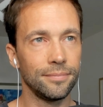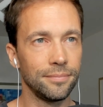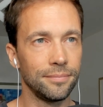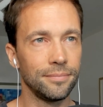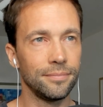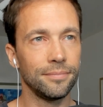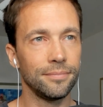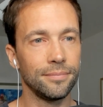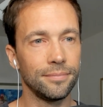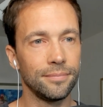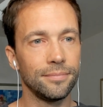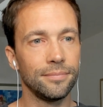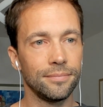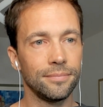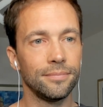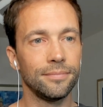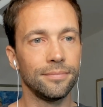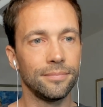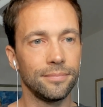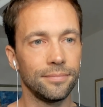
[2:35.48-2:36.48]

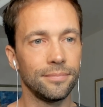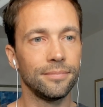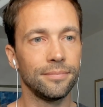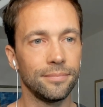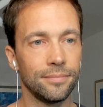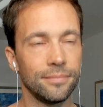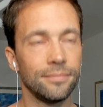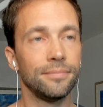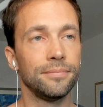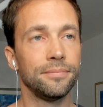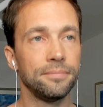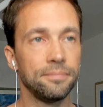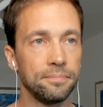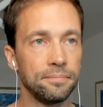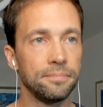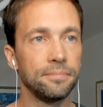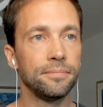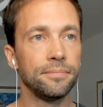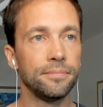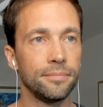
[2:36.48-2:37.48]

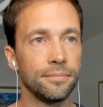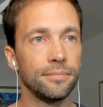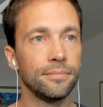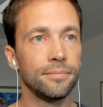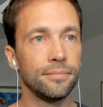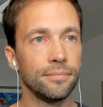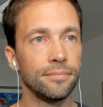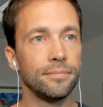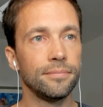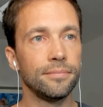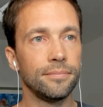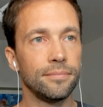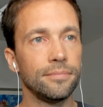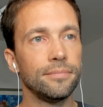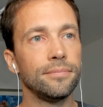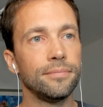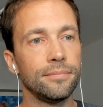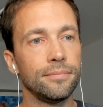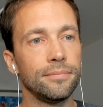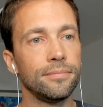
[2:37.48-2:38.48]

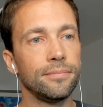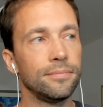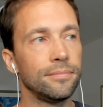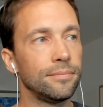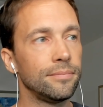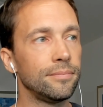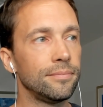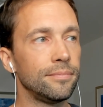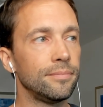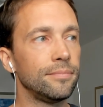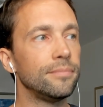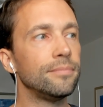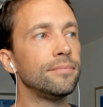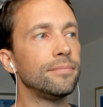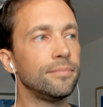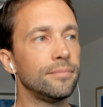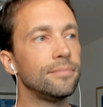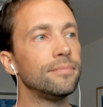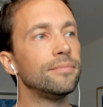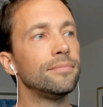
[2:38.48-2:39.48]

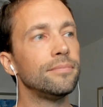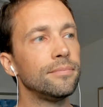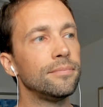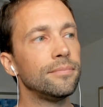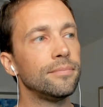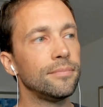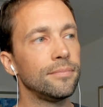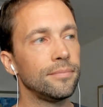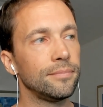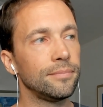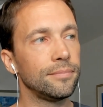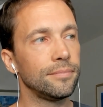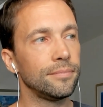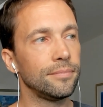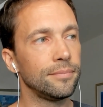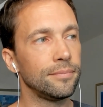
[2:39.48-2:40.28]
No words are spoken by the person on screen.